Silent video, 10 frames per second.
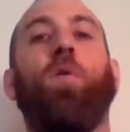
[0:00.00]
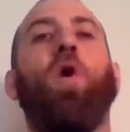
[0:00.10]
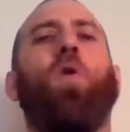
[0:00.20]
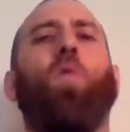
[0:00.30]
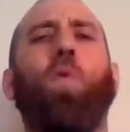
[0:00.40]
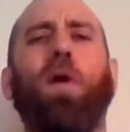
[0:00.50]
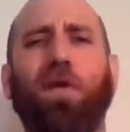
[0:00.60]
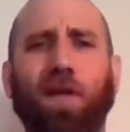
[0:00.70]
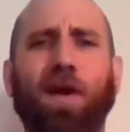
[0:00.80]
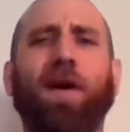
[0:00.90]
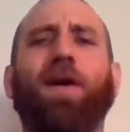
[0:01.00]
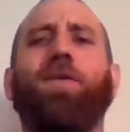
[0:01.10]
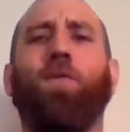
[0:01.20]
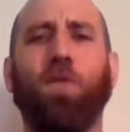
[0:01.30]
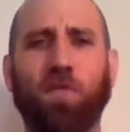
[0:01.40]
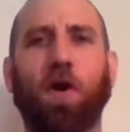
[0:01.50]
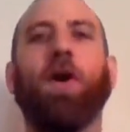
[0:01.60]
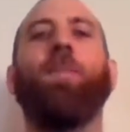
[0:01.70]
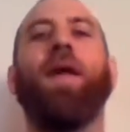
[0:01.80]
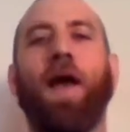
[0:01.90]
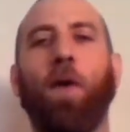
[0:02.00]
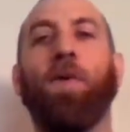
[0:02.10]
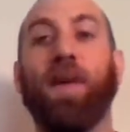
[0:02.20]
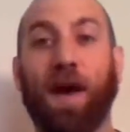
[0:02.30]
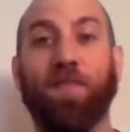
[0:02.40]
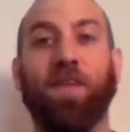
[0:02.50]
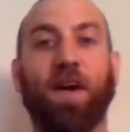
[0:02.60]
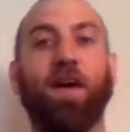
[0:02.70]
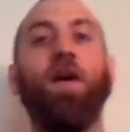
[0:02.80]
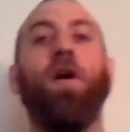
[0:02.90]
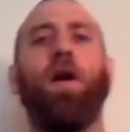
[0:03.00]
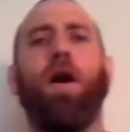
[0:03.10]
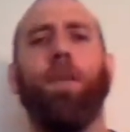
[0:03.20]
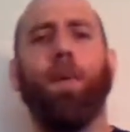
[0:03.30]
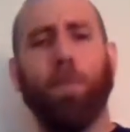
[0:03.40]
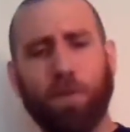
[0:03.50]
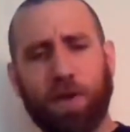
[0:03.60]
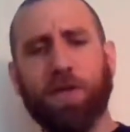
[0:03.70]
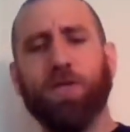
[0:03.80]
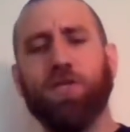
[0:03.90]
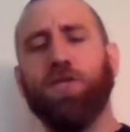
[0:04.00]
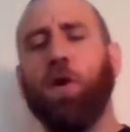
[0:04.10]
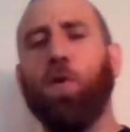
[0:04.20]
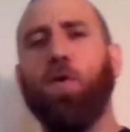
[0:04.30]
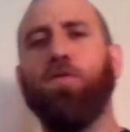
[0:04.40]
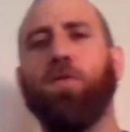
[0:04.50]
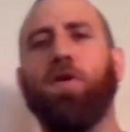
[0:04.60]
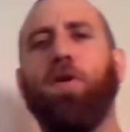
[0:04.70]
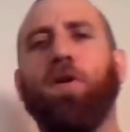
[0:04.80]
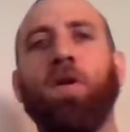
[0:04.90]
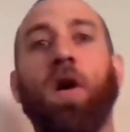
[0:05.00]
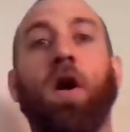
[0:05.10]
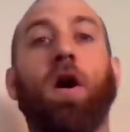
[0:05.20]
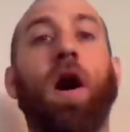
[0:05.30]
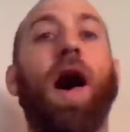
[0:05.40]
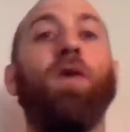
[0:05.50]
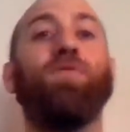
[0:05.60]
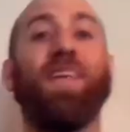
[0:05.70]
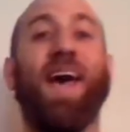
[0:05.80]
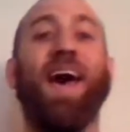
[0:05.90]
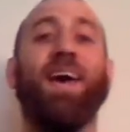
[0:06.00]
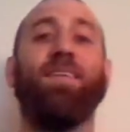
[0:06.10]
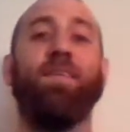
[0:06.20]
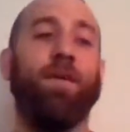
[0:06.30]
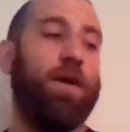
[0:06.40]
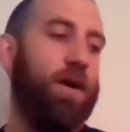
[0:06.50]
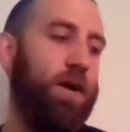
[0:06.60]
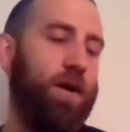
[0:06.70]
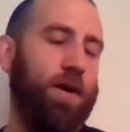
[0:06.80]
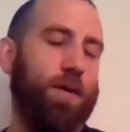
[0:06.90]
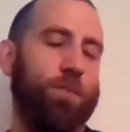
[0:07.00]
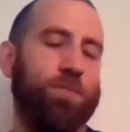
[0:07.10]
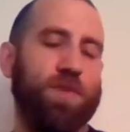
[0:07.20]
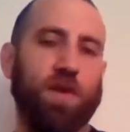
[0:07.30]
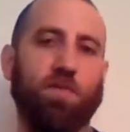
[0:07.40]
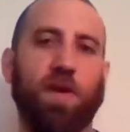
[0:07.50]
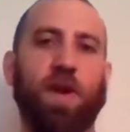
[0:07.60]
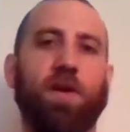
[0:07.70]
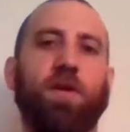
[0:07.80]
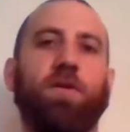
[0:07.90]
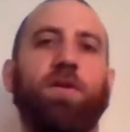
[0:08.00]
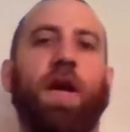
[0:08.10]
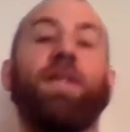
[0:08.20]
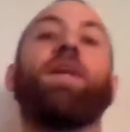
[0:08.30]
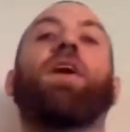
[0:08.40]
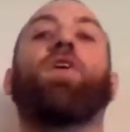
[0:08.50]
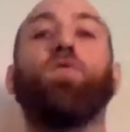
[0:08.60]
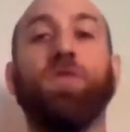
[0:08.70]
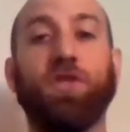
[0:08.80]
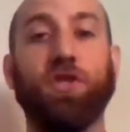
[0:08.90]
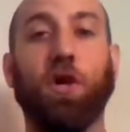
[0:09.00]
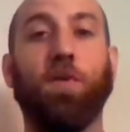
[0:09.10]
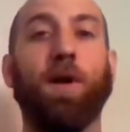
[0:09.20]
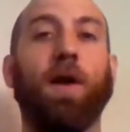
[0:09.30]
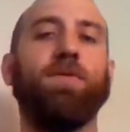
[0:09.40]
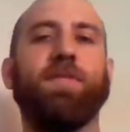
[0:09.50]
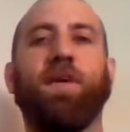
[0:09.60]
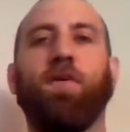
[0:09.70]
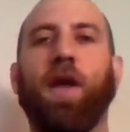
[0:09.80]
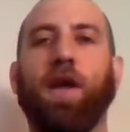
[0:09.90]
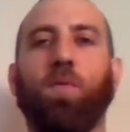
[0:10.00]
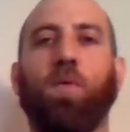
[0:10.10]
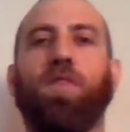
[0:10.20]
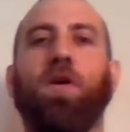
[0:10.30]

We'll talk about how we got there, but pretty good show overall. I was at the arena. I did not go to the show, but I was tailgating with